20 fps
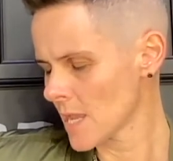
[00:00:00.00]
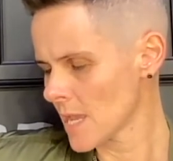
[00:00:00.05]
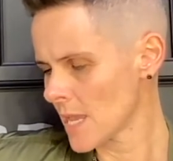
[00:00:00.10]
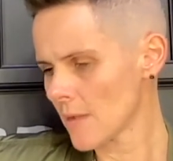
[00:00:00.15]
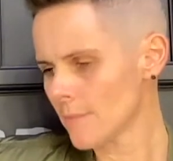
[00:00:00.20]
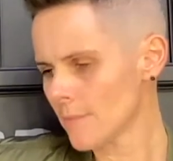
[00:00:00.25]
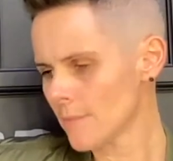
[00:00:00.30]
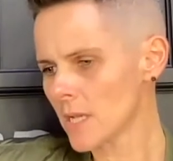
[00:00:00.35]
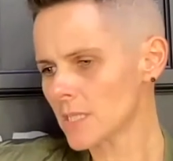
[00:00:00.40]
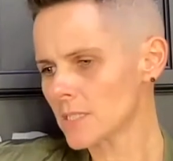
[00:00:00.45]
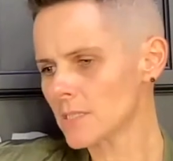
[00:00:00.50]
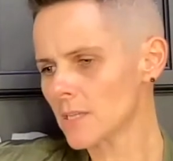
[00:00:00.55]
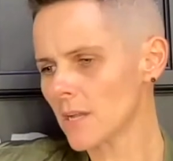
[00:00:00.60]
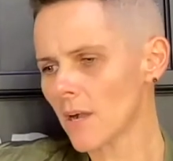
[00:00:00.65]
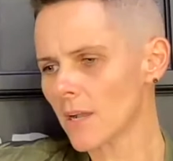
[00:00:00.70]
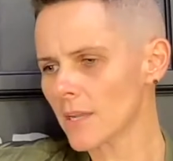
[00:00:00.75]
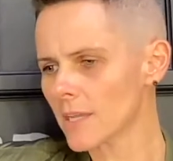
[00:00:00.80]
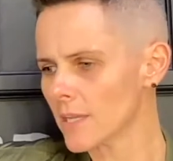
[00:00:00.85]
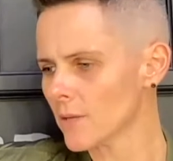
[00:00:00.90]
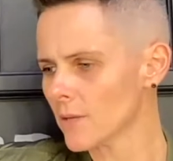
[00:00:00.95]
And I'm not
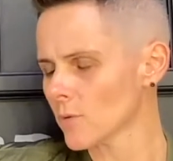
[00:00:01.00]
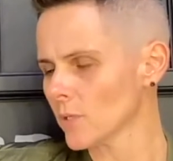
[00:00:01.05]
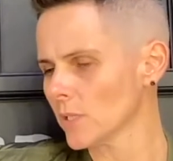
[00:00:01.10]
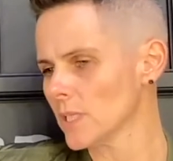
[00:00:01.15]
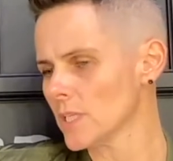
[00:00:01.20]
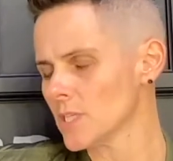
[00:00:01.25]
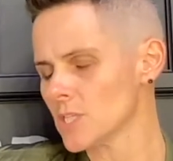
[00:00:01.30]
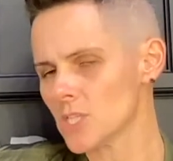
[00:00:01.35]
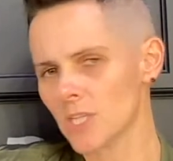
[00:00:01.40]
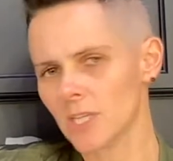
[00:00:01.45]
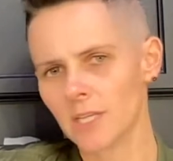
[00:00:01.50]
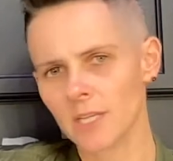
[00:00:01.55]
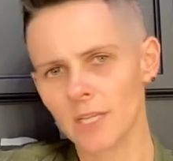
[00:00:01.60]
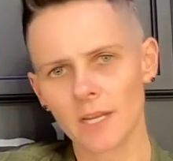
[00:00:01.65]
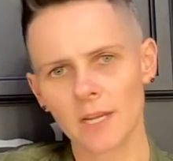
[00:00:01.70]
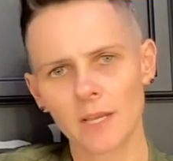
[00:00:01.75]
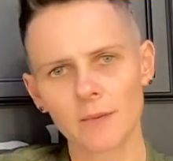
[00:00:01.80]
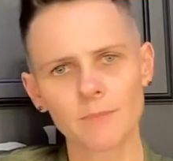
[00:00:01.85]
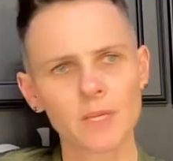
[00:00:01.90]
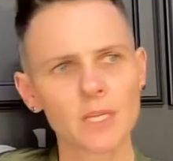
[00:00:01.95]
talking religion
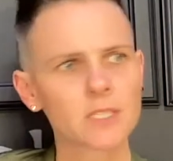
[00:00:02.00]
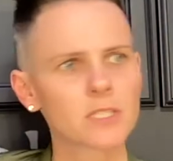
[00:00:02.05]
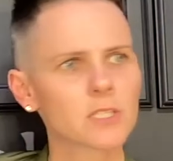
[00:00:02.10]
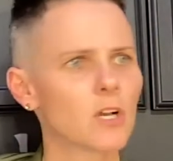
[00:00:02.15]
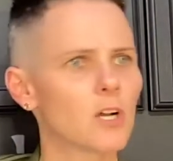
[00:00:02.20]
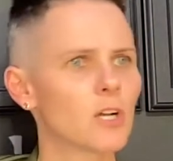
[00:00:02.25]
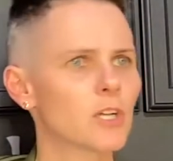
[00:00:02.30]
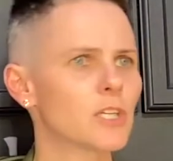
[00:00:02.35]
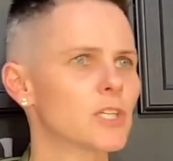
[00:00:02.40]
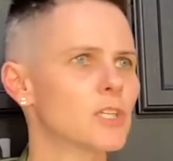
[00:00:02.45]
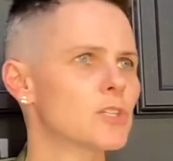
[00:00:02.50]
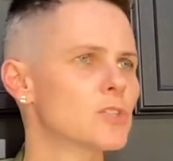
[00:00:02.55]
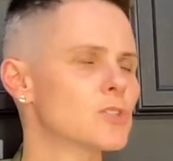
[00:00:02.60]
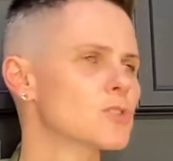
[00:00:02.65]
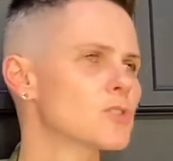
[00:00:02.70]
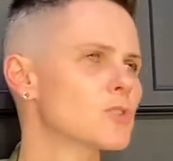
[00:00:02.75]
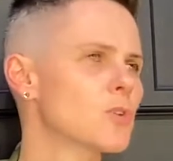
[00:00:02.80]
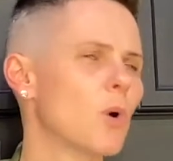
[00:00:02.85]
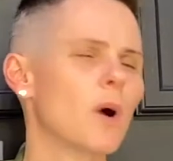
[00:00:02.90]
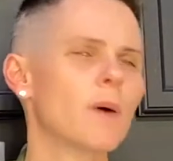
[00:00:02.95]
and I'm not talking
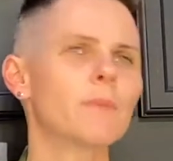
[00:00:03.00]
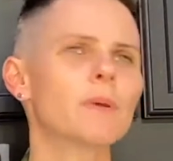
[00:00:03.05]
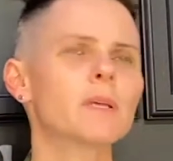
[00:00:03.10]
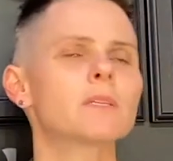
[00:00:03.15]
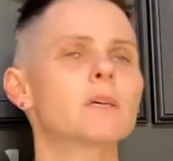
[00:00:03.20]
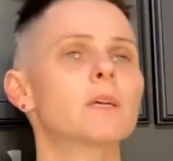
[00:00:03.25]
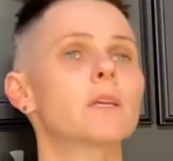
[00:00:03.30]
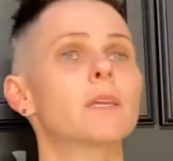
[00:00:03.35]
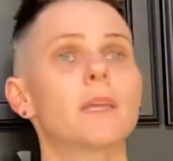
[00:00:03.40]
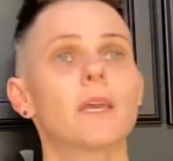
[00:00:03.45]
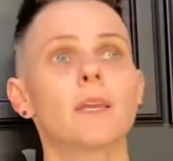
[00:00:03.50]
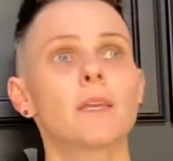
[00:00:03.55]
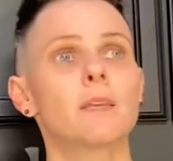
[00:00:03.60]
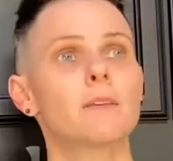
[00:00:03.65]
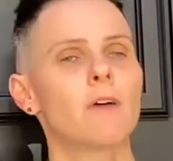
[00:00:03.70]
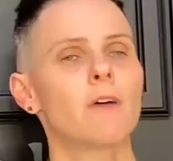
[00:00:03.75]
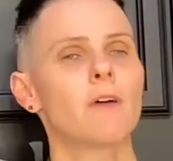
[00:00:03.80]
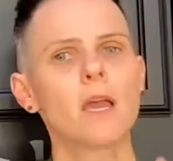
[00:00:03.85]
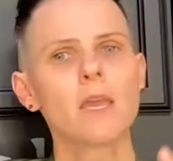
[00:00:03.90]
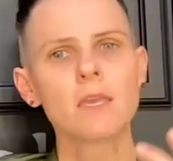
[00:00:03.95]
so I'm not talking any
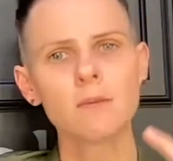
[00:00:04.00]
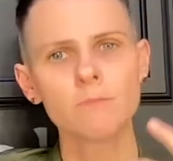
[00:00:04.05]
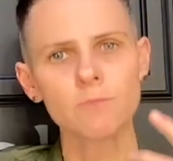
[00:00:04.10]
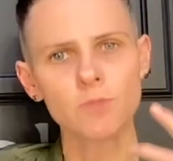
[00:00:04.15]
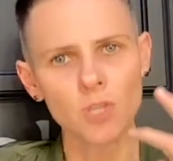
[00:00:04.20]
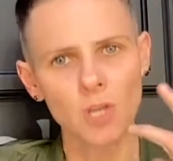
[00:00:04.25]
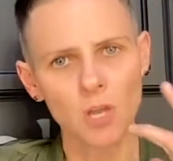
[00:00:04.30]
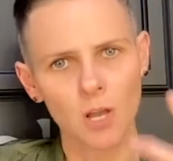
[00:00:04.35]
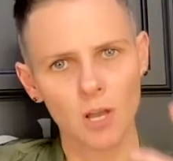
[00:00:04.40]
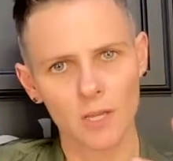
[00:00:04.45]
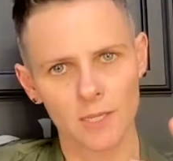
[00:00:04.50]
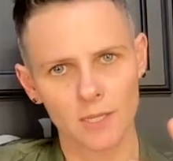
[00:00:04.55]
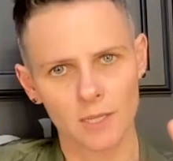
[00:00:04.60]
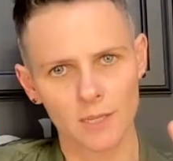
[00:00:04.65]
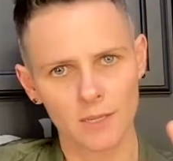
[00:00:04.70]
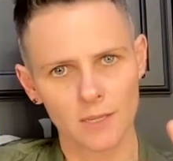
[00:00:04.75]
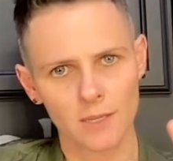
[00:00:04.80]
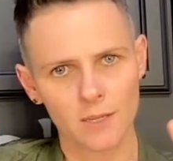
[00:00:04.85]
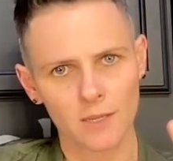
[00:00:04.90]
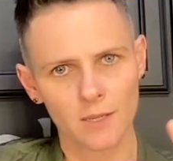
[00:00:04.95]
of I am
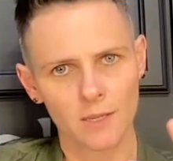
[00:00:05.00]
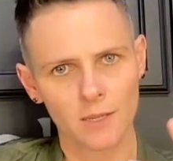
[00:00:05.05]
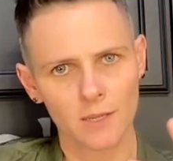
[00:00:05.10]
talking